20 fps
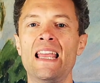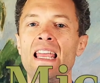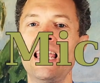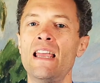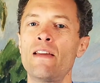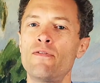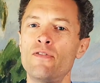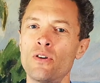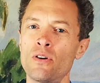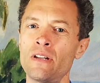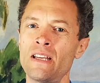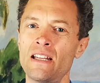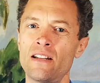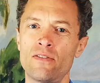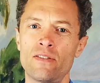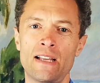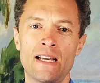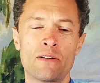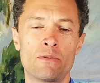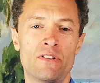If your native
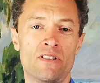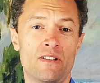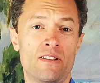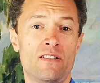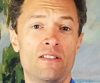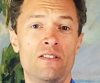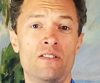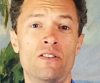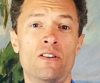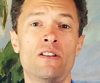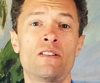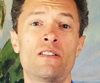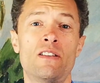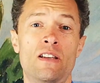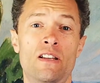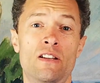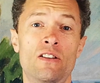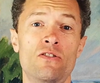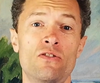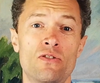language is not
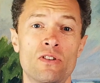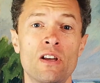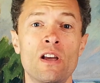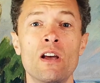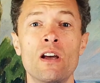Danish,